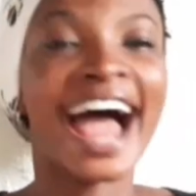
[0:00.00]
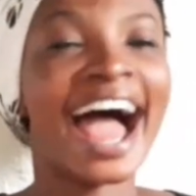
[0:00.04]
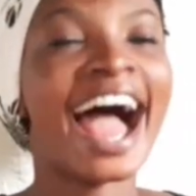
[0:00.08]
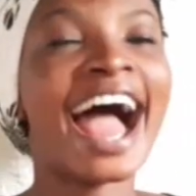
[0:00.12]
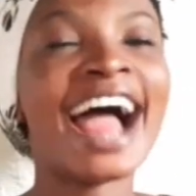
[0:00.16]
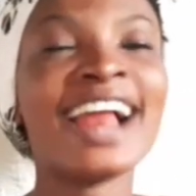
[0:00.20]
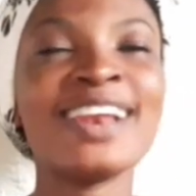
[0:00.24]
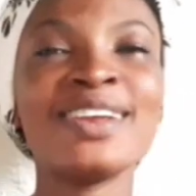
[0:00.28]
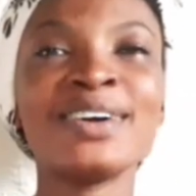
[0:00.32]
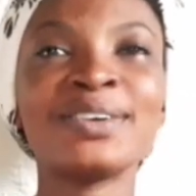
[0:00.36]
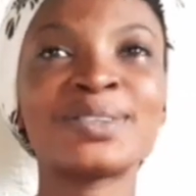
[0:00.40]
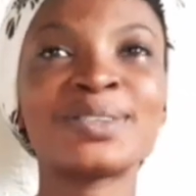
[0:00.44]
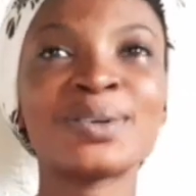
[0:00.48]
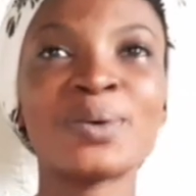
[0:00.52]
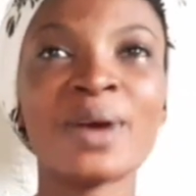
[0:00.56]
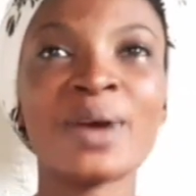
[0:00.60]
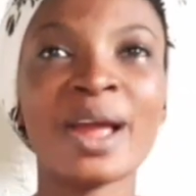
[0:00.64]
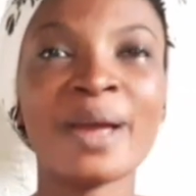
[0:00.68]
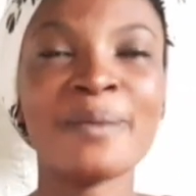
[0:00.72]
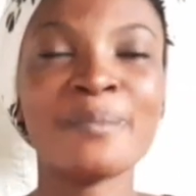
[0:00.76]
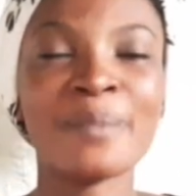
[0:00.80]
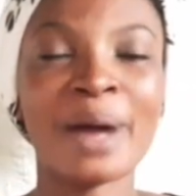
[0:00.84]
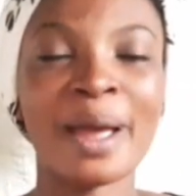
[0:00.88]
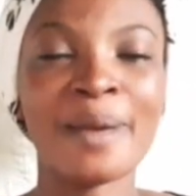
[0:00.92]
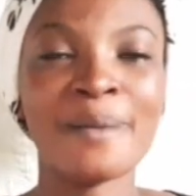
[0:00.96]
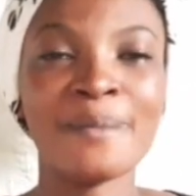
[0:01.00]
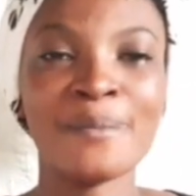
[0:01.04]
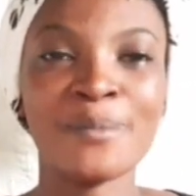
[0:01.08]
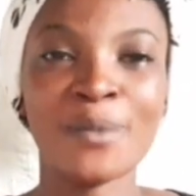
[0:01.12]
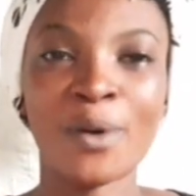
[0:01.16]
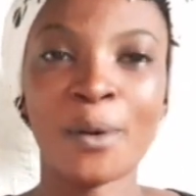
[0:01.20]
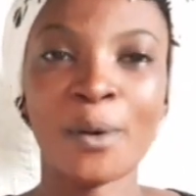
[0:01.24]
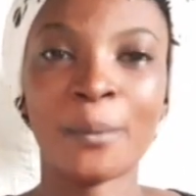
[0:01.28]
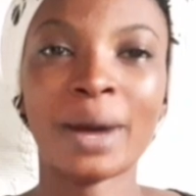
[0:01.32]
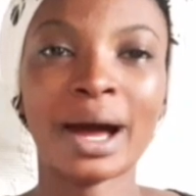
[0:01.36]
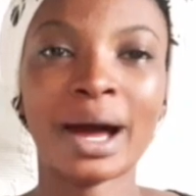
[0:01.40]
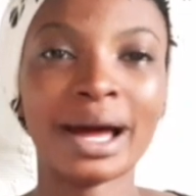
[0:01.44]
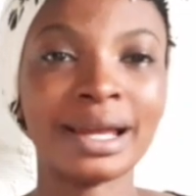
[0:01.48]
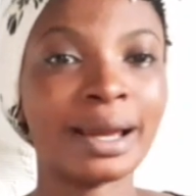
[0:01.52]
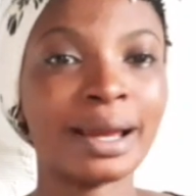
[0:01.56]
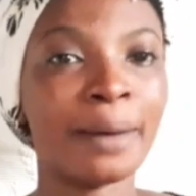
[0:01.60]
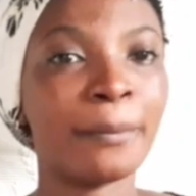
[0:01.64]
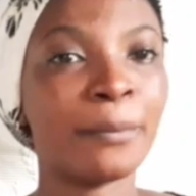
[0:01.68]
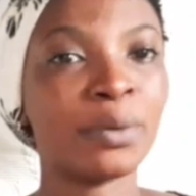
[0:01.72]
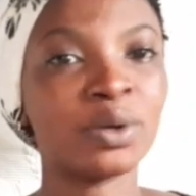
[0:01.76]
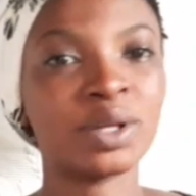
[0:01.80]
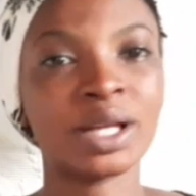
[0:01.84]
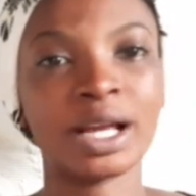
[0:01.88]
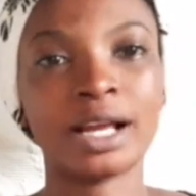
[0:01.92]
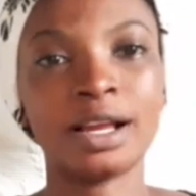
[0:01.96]
I love the way my mom and her
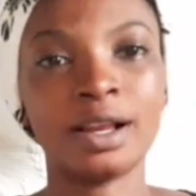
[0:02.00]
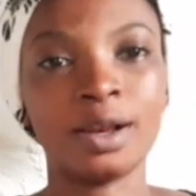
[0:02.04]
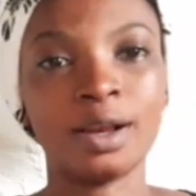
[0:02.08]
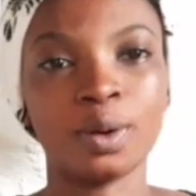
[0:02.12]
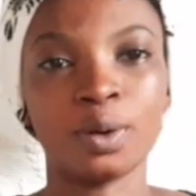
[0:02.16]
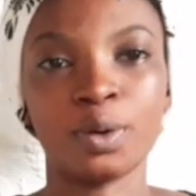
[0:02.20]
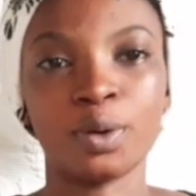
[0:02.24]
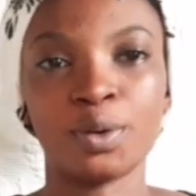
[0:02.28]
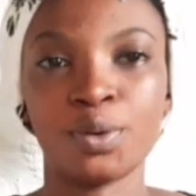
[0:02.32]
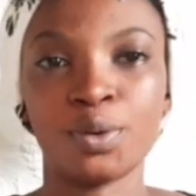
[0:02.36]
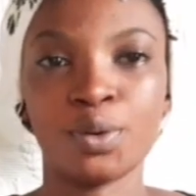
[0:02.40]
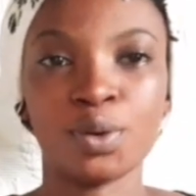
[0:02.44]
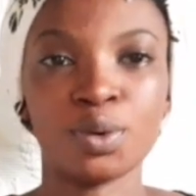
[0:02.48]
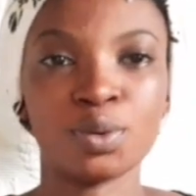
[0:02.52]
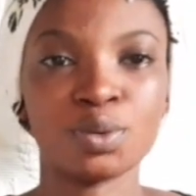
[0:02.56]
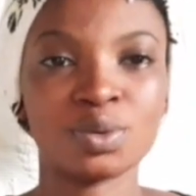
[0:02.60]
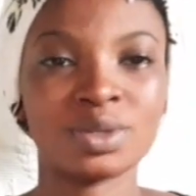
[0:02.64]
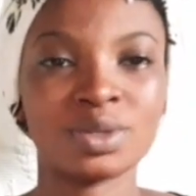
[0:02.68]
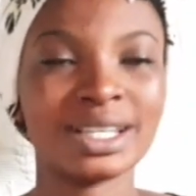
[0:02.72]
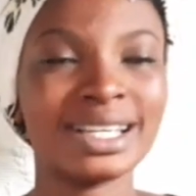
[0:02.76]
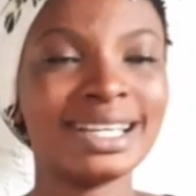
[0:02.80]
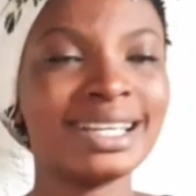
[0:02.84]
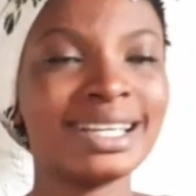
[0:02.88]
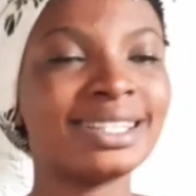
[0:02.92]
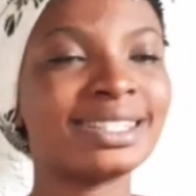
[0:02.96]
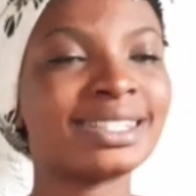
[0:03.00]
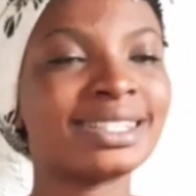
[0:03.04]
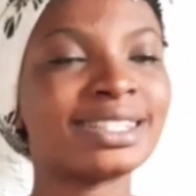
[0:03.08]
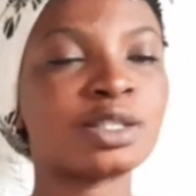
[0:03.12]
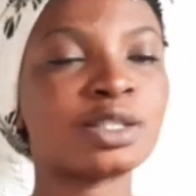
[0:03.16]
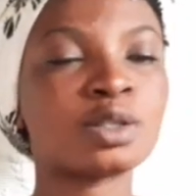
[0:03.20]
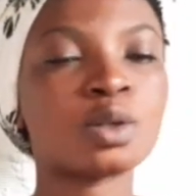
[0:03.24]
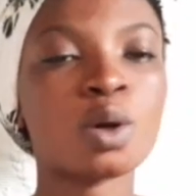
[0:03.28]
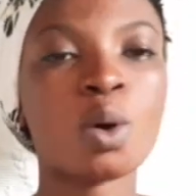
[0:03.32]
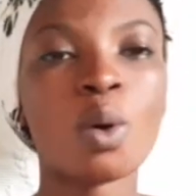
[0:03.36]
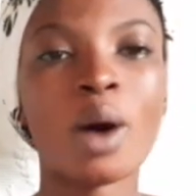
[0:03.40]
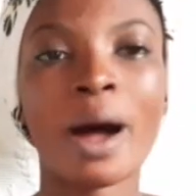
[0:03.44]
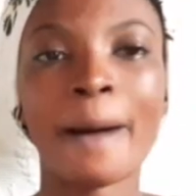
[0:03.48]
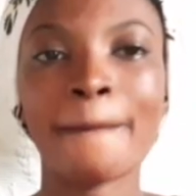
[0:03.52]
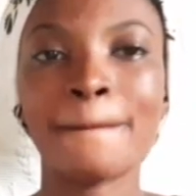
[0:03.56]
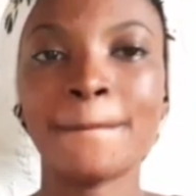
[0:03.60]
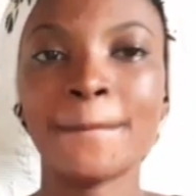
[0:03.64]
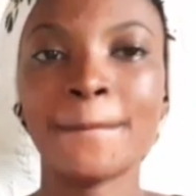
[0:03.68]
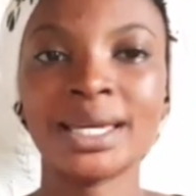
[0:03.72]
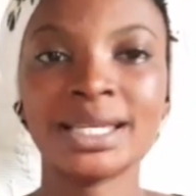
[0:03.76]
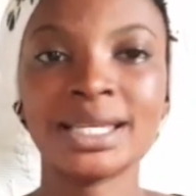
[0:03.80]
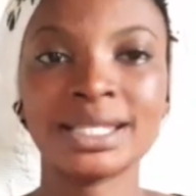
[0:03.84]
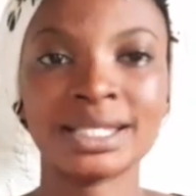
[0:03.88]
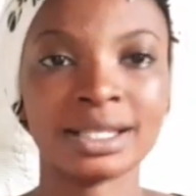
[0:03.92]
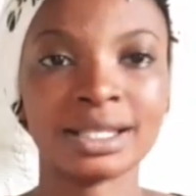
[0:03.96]
mother-in-law rolls. It's so
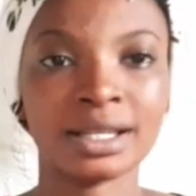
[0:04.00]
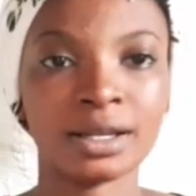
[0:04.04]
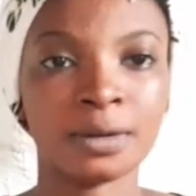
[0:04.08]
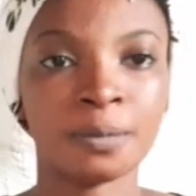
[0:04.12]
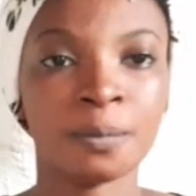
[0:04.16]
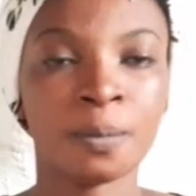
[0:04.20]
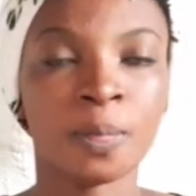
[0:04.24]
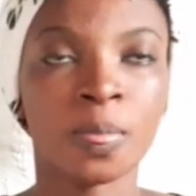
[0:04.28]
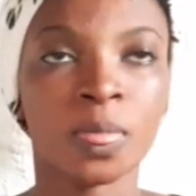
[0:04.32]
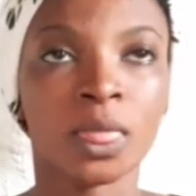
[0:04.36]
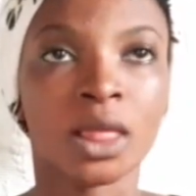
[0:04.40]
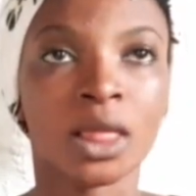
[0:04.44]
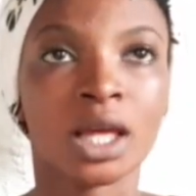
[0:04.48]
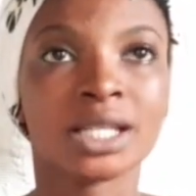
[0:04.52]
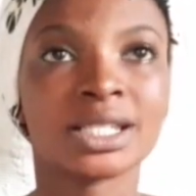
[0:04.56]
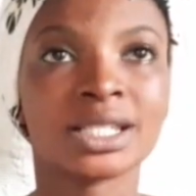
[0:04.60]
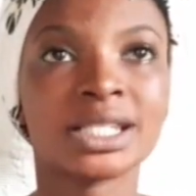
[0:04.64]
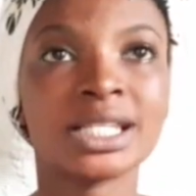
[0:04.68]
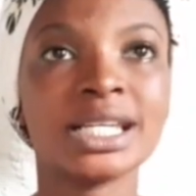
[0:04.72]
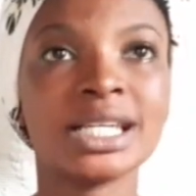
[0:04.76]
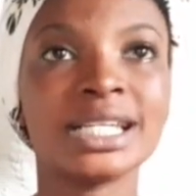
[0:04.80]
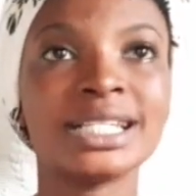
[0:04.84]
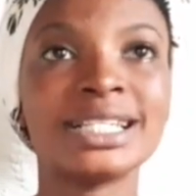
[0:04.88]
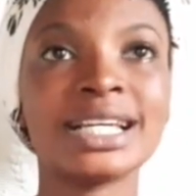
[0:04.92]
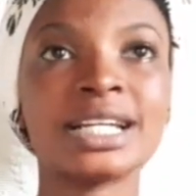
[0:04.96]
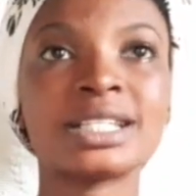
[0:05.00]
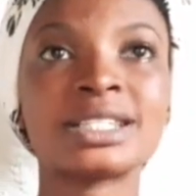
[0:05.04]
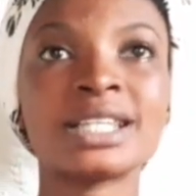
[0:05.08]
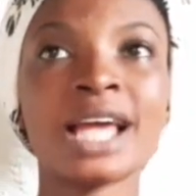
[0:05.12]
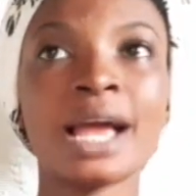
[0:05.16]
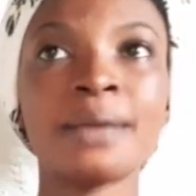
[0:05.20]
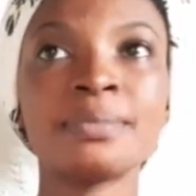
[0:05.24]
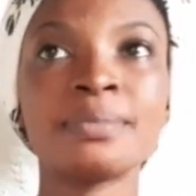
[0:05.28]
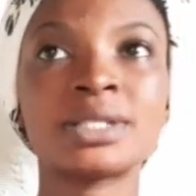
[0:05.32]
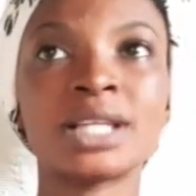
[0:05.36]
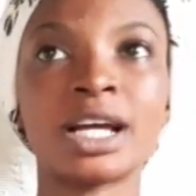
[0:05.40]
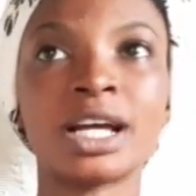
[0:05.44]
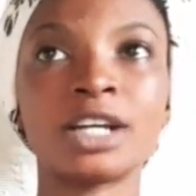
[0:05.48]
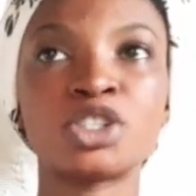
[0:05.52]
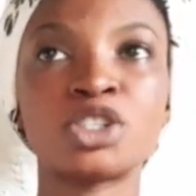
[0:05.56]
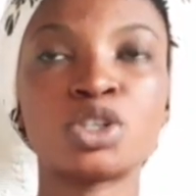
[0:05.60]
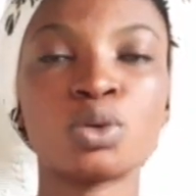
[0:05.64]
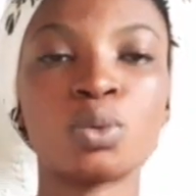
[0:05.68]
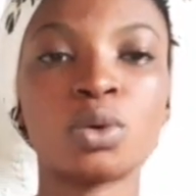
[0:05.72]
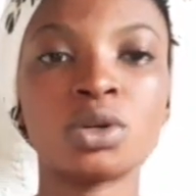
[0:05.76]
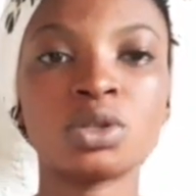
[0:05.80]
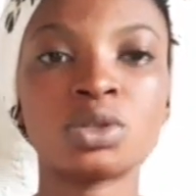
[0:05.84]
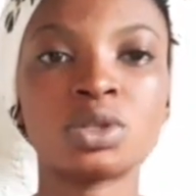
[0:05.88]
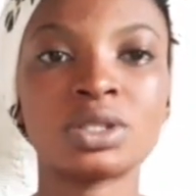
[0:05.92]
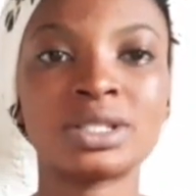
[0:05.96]
amazing. See, there are times that she
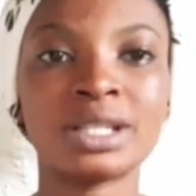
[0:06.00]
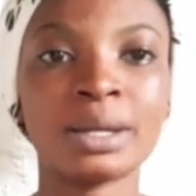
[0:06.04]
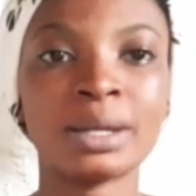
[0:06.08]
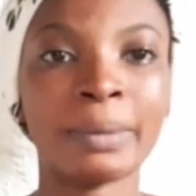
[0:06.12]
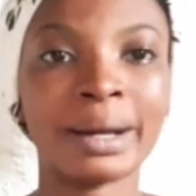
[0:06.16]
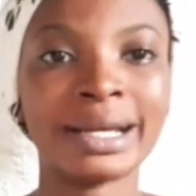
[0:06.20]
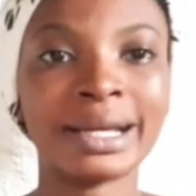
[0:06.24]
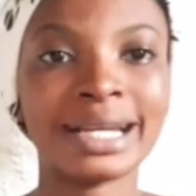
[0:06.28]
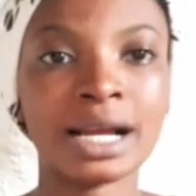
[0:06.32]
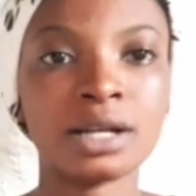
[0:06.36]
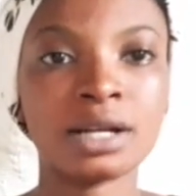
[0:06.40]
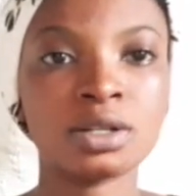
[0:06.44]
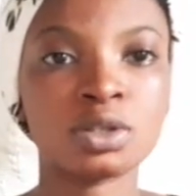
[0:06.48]
wants to tell my dad